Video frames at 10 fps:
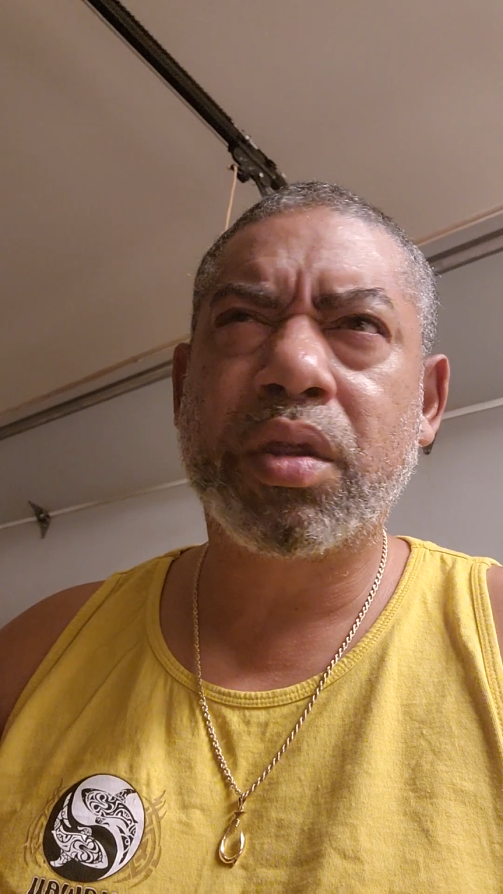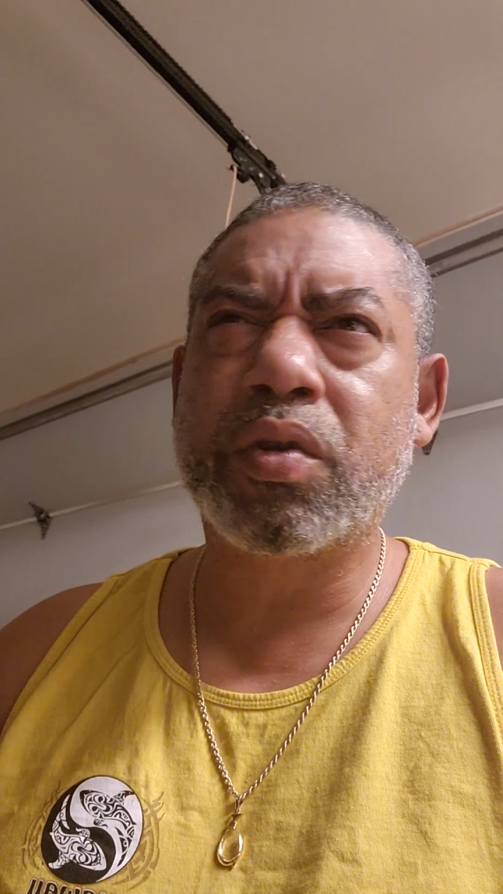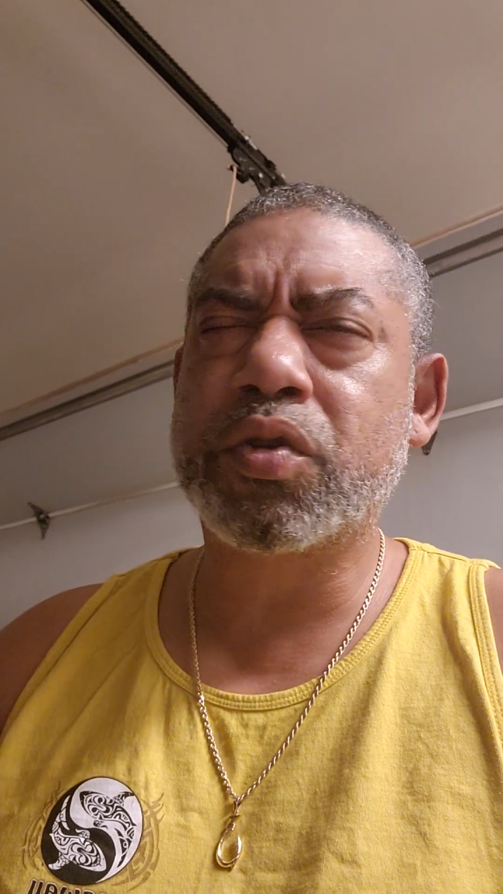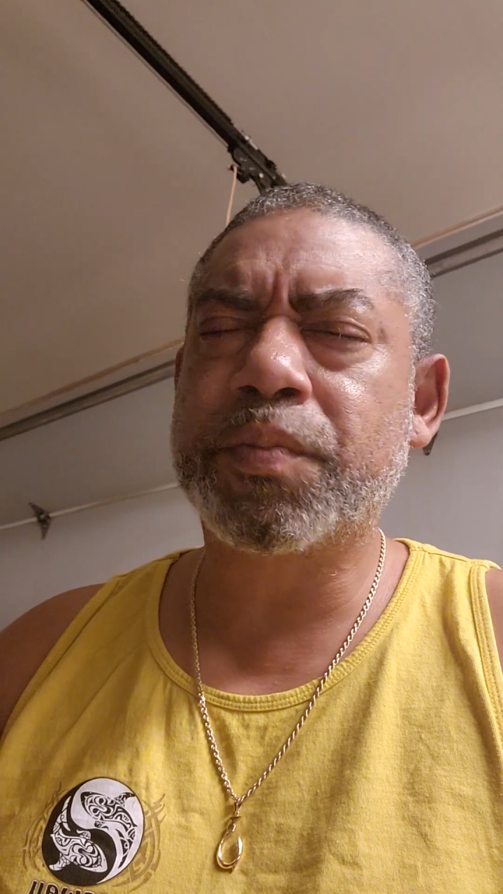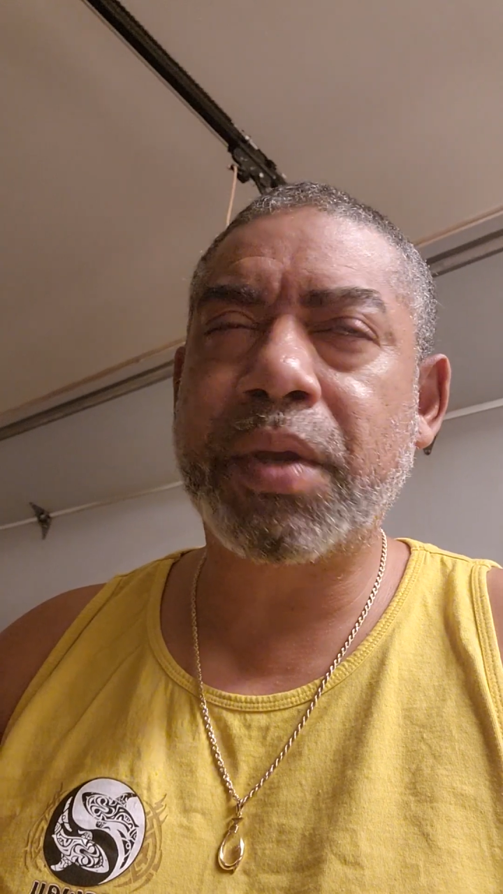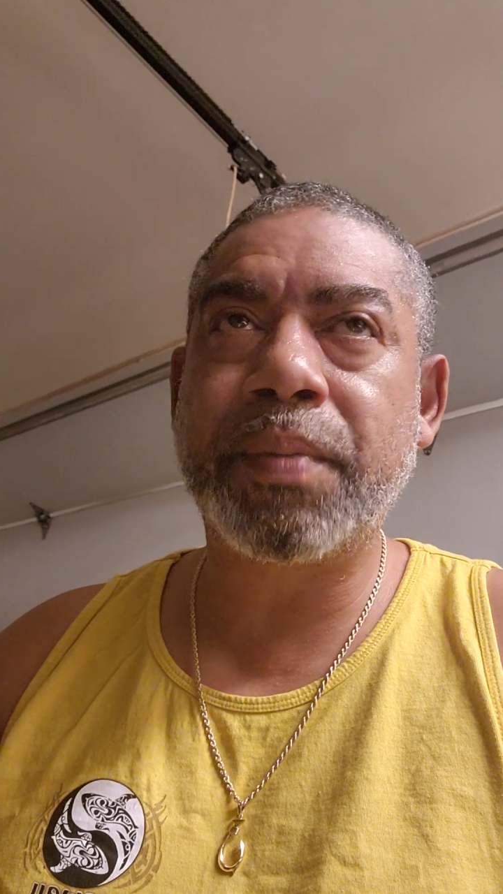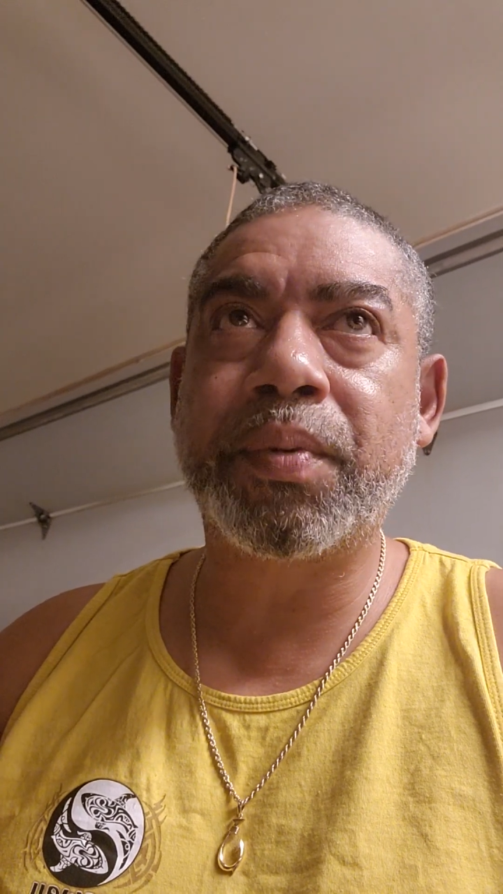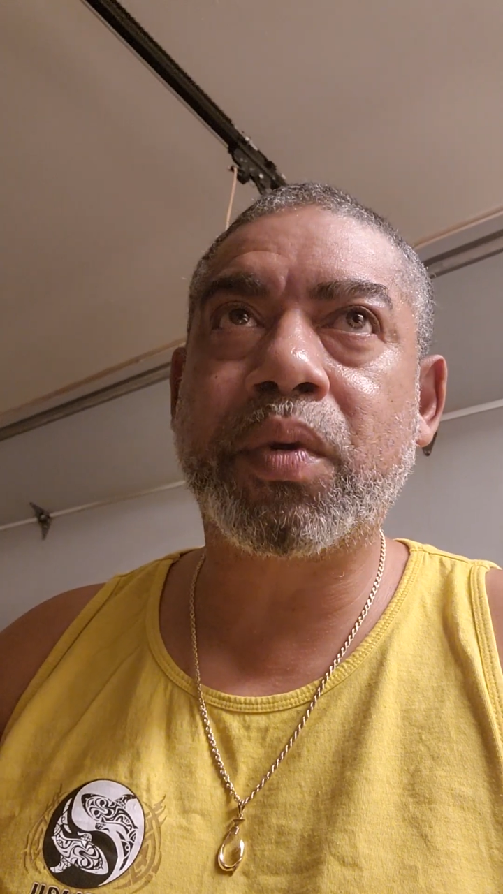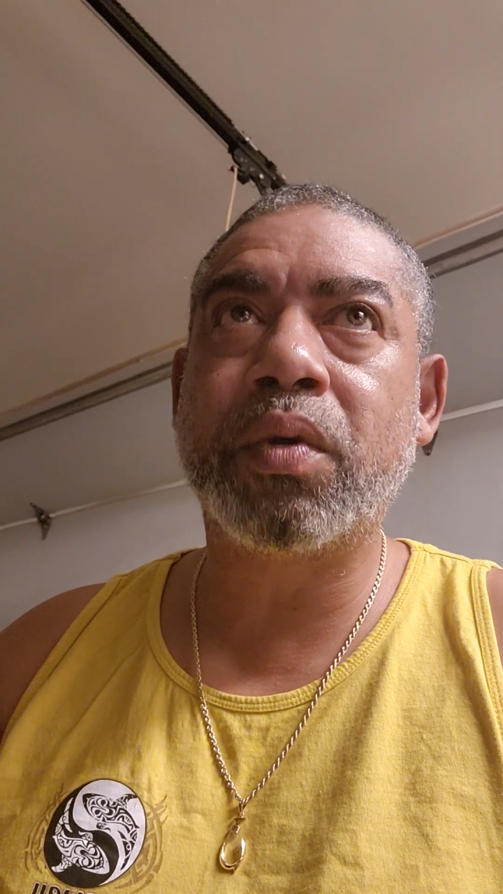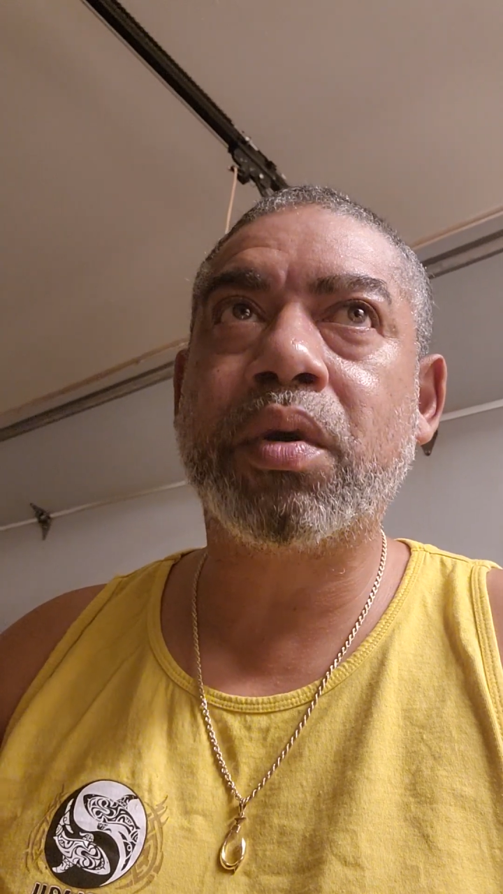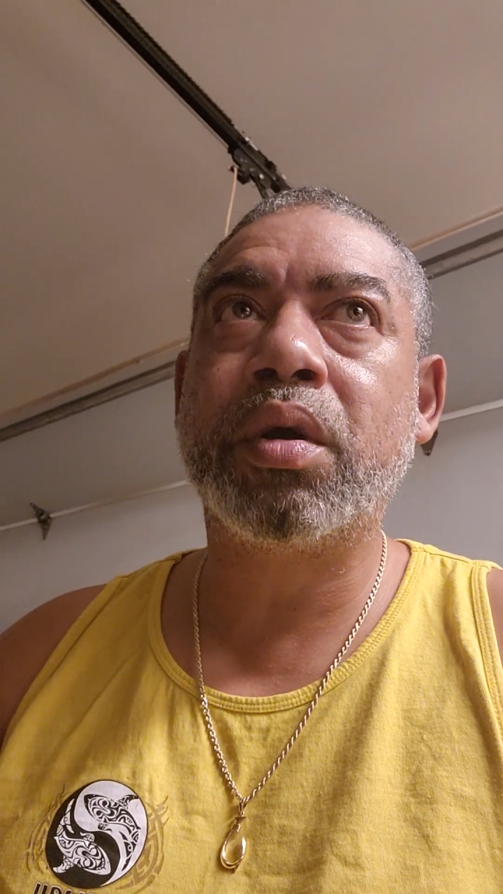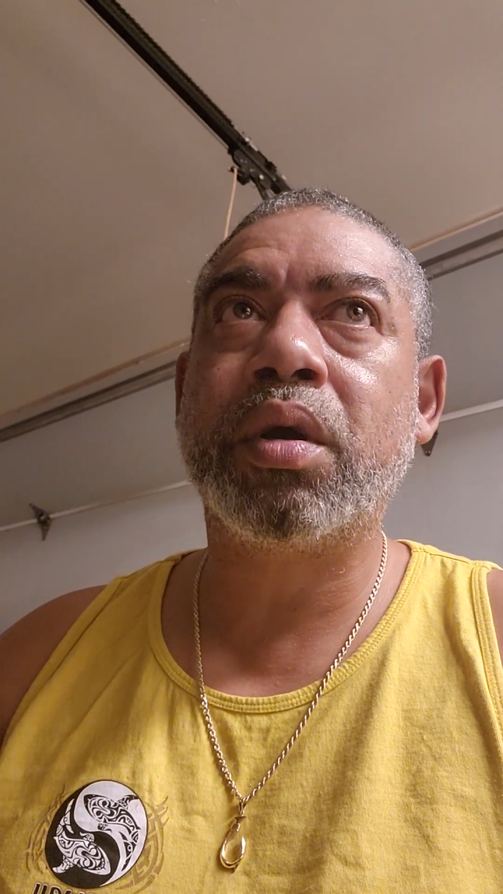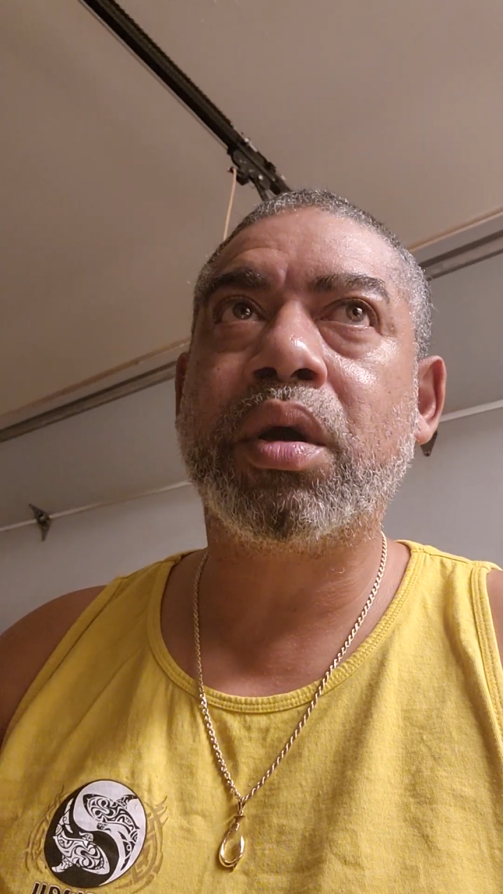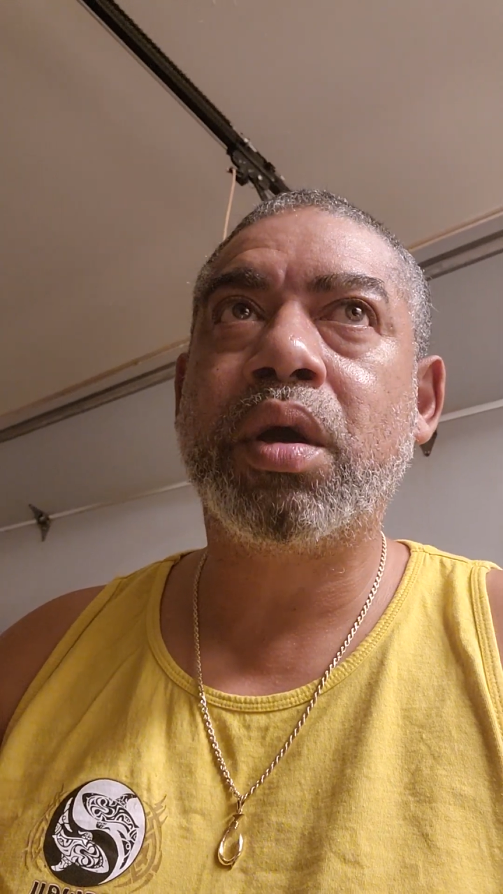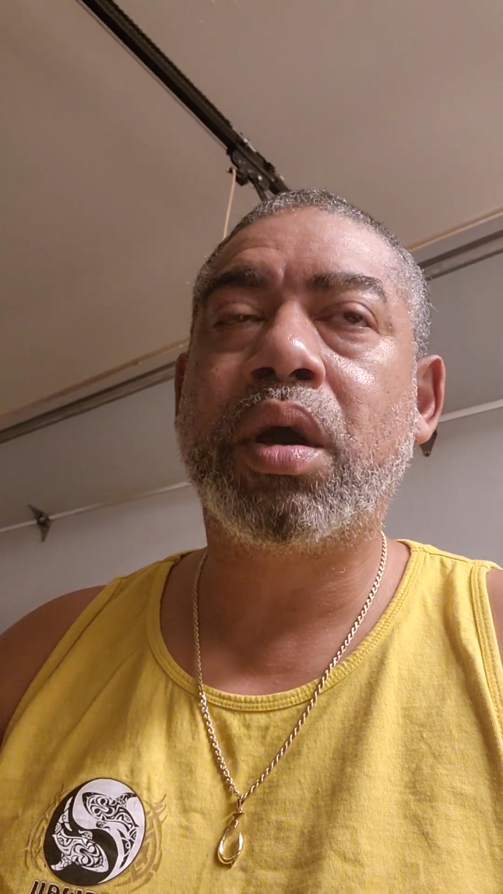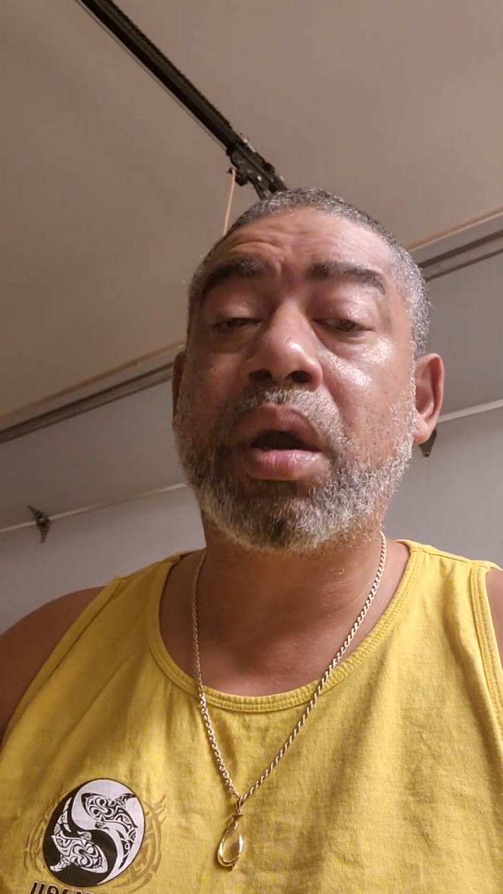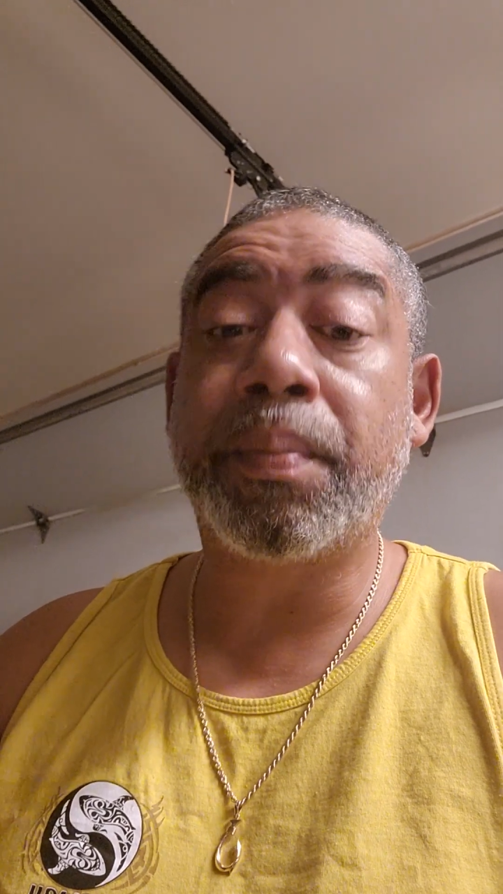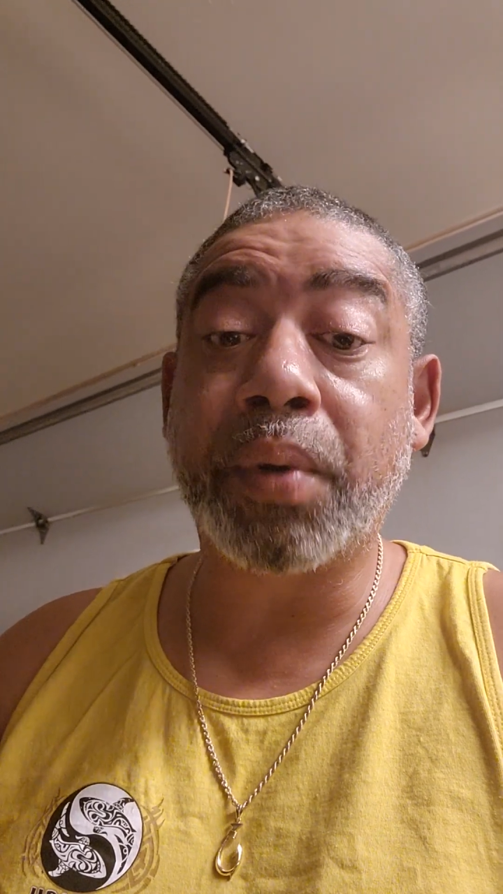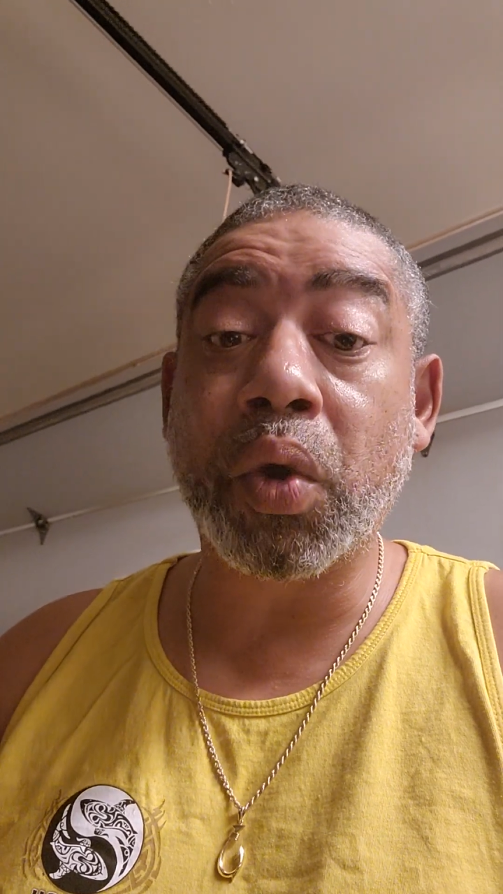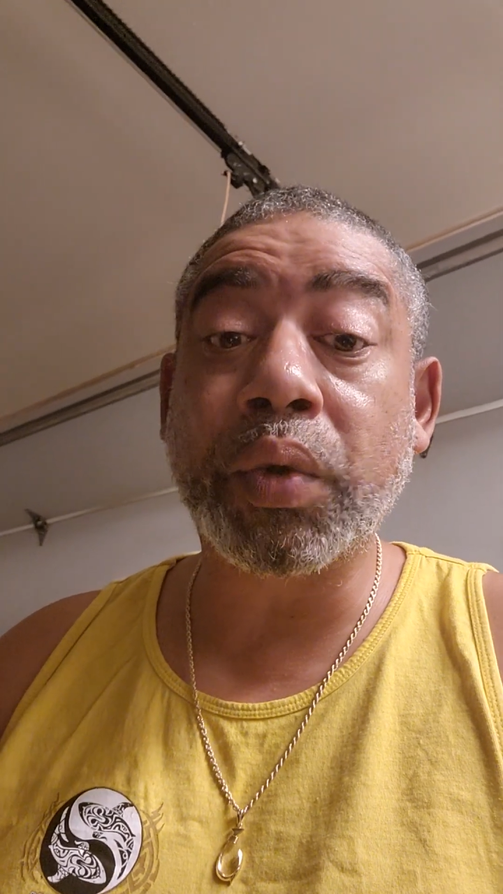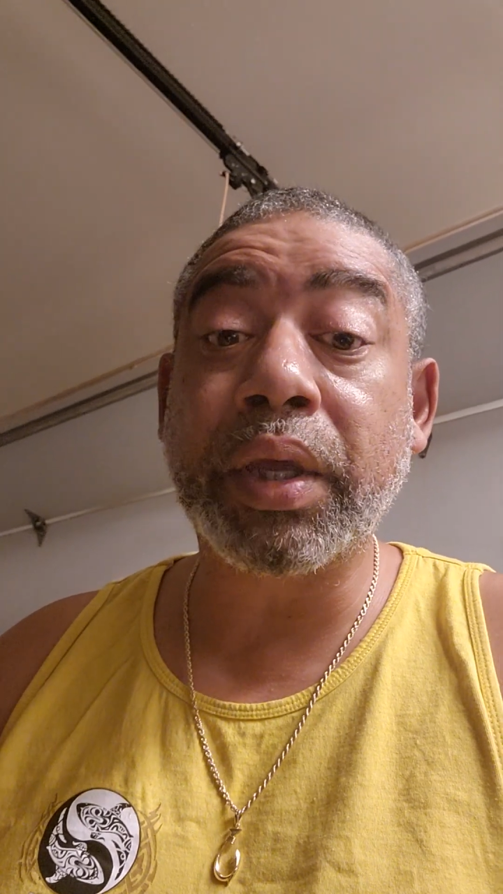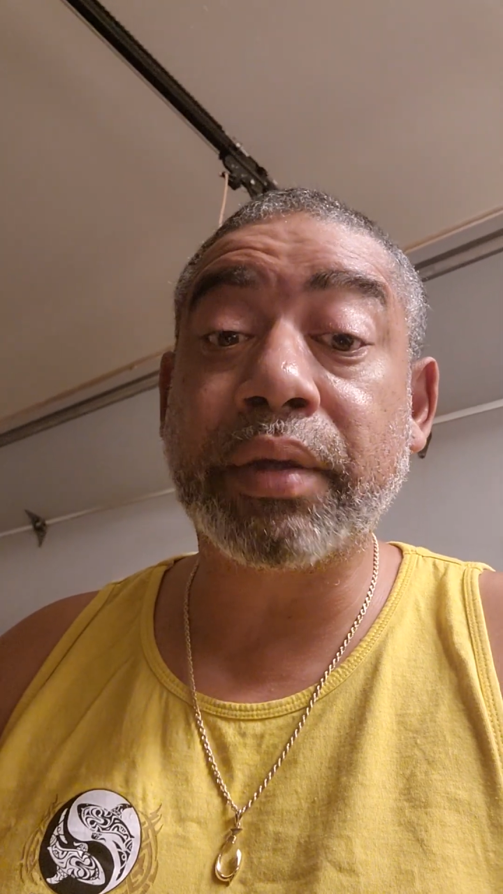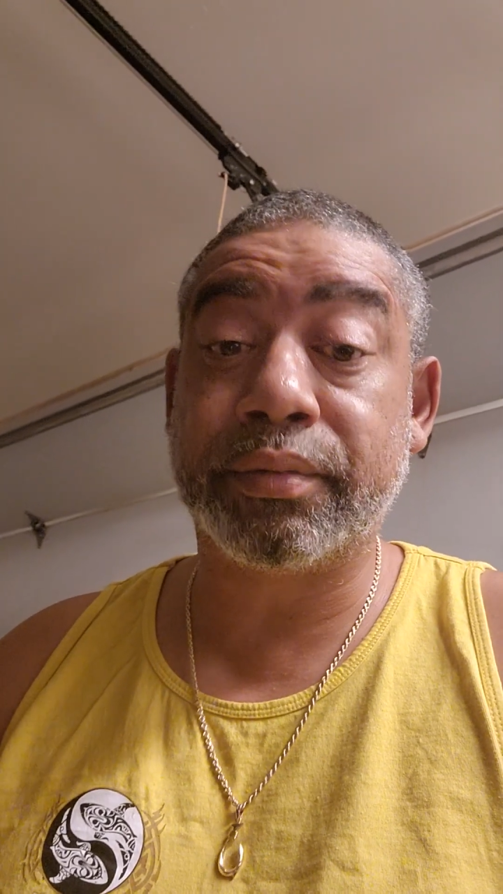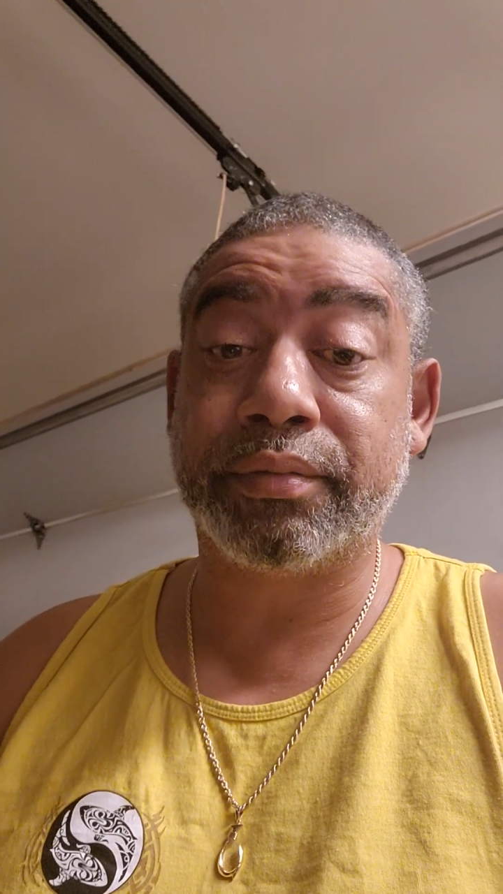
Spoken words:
those people are broken.